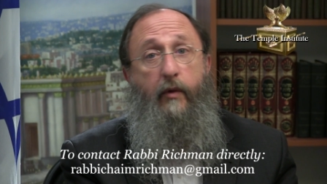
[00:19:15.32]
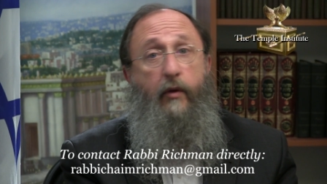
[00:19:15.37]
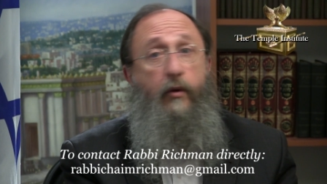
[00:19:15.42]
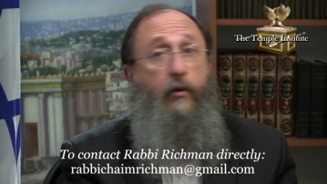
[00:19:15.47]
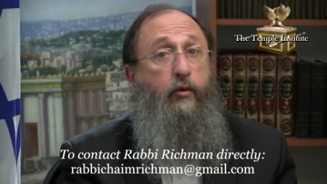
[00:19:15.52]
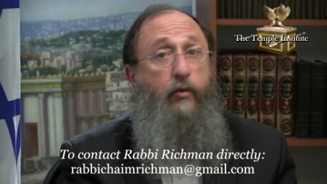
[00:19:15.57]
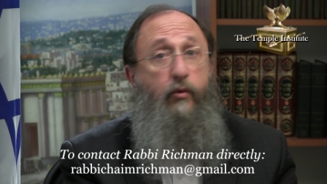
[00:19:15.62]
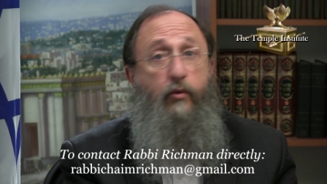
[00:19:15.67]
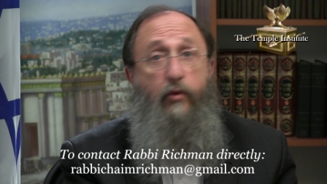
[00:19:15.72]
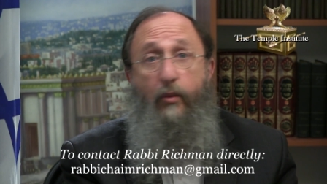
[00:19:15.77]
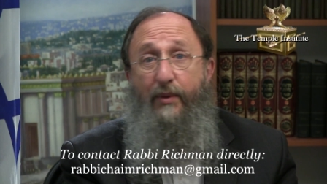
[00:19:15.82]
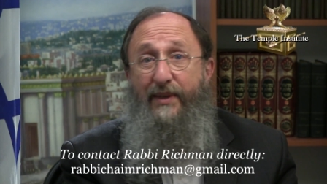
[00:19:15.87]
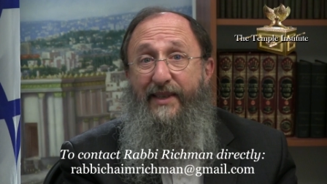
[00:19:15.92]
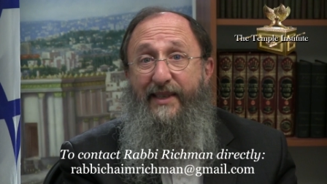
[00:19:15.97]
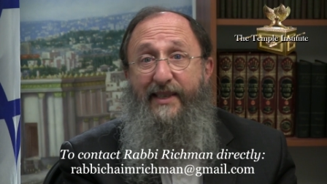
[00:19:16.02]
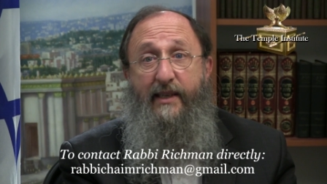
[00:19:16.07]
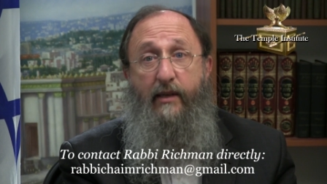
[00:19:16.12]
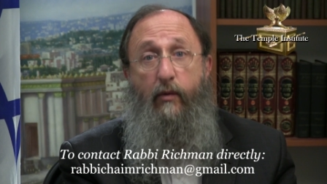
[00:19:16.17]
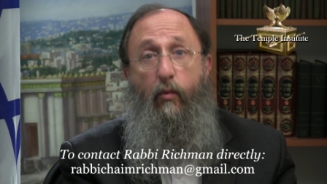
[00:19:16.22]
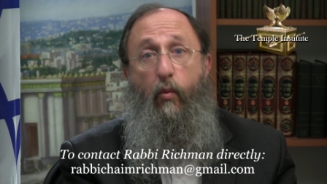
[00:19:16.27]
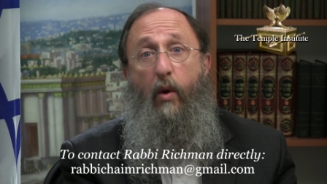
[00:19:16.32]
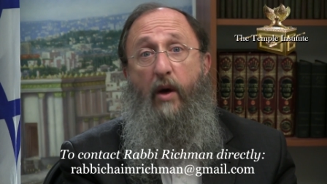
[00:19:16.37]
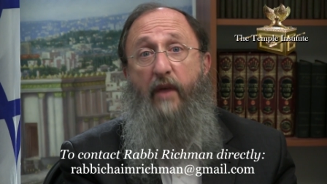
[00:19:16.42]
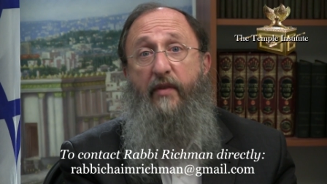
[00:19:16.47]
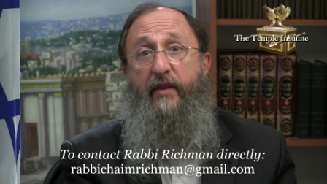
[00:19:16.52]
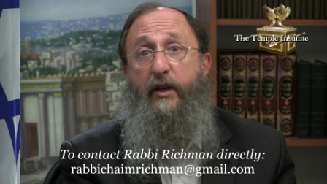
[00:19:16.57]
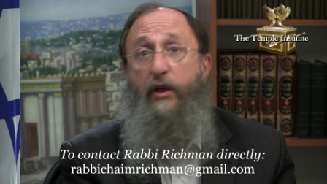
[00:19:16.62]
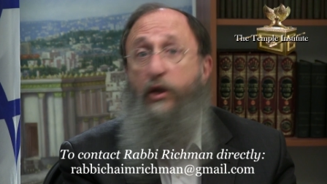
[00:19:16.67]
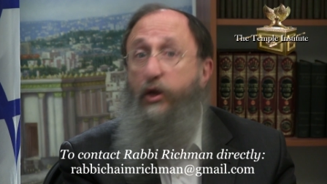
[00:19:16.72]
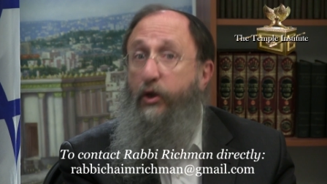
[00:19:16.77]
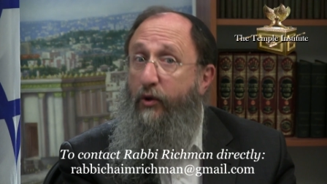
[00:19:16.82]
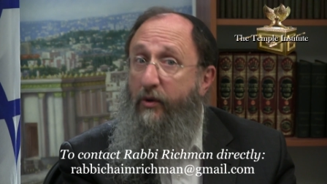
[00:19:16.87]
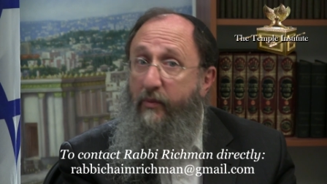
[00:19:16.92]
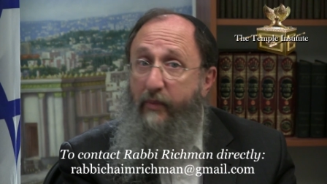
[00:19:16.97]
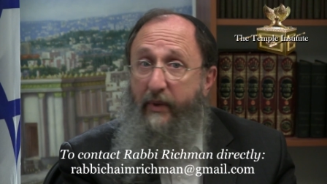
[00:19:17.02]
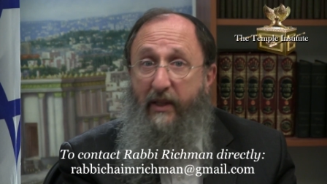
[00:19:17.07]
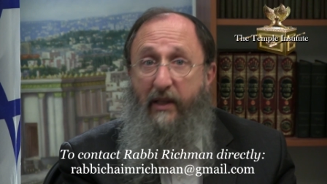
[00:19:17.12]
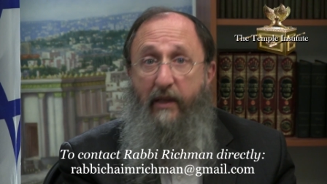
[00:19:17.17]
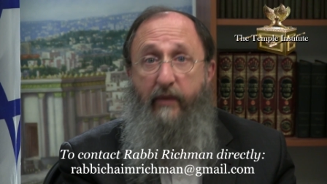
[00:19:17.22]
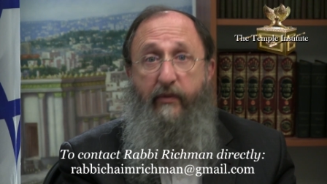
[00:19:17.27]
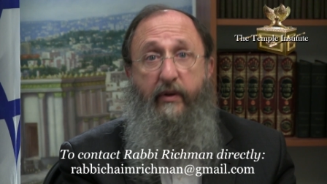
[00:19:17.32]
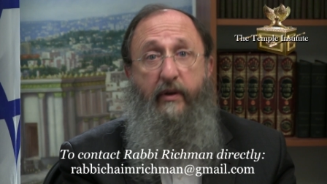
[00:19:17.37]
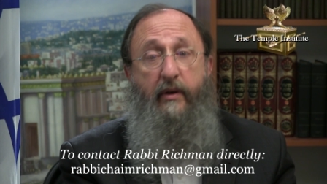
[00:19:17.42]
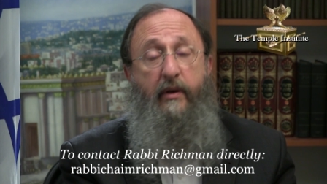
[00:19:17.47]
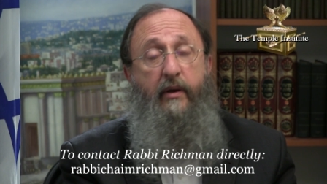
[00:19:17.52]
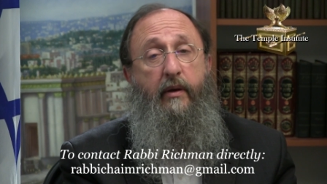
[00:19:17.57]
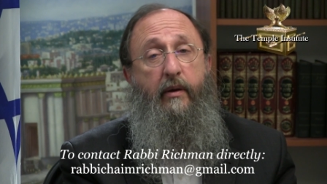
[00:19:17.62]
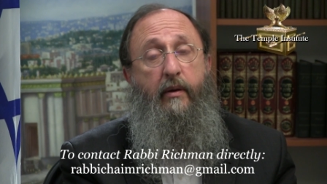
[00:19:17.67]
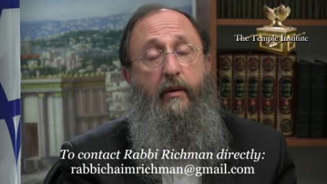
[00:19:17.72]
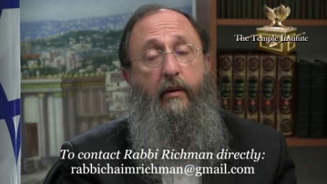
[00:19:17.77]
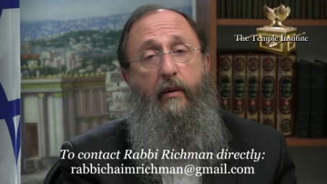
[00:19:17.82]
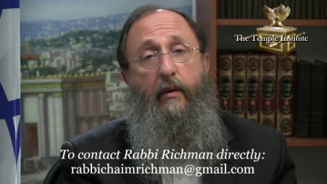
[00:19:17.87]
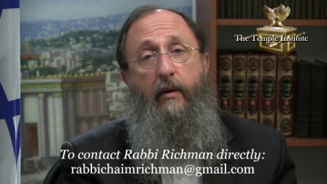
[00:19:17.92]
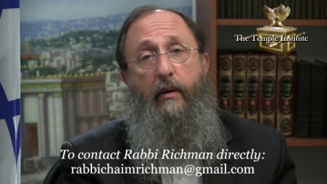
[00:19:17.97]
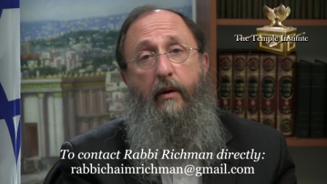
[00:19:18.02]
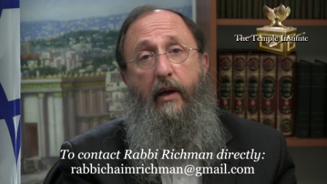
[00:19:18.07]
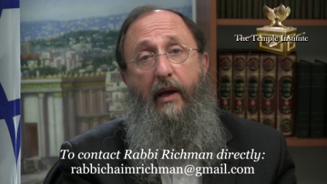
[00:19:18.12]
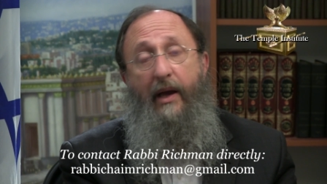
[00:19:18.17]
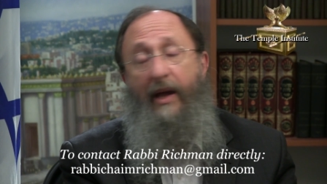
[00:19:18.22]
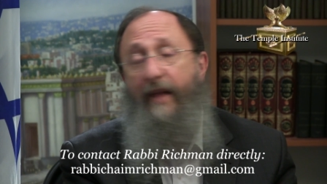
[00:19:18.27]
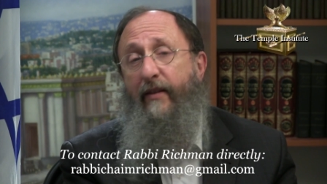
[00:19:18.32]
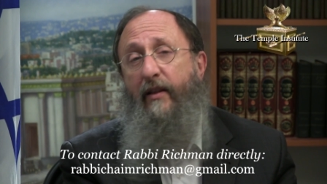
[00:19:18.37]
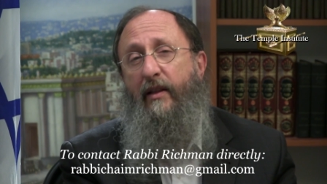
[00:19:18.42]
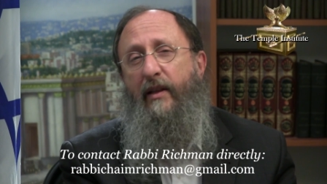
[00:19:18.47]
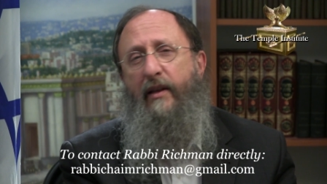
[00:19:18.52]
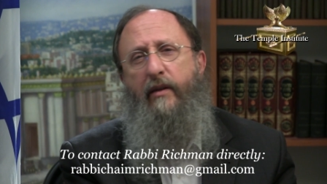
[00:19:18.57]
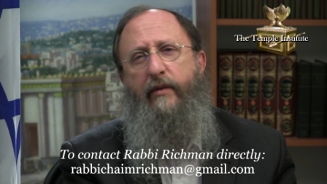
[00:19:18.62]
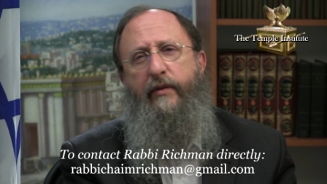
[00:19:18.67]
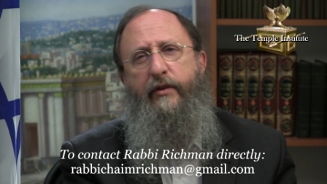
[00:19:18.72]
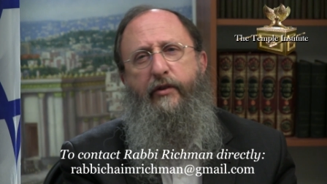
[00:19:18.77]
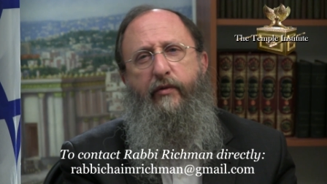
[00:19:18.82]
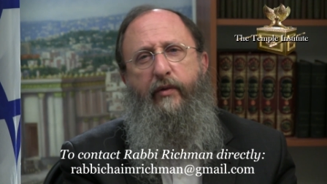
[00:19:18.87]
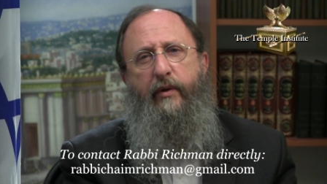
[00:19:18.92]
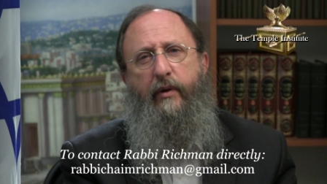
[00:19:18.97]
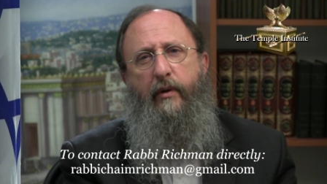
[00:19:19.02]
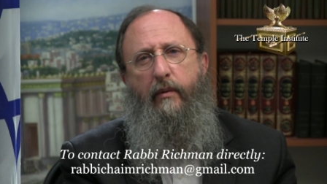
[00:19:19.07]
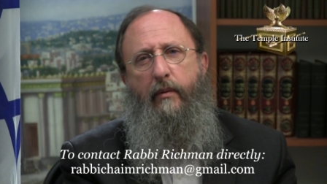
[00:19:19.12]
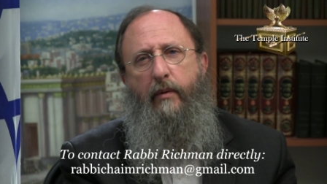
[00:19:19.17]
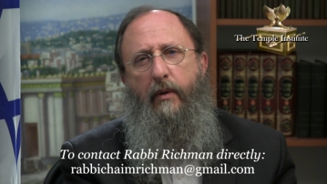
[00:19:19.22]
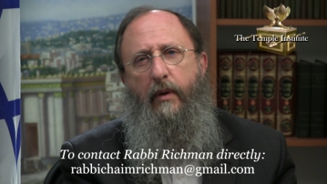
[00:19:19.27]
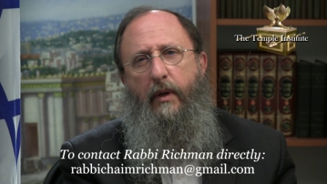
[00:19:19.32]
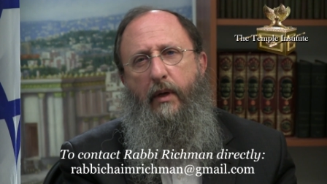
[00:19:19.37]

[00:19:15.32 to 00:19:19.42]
those who don't see why they should be living in the land of Israel,